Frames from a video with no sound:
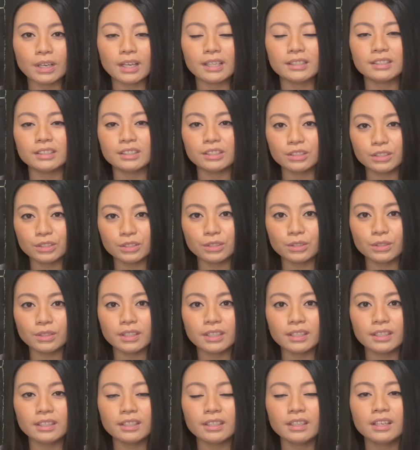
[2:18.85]
as a
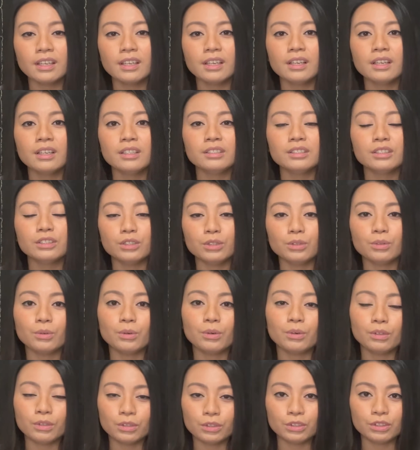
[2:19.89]
student to do
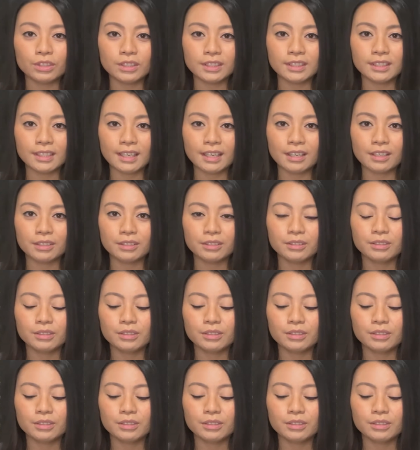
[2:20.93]
ultrasound.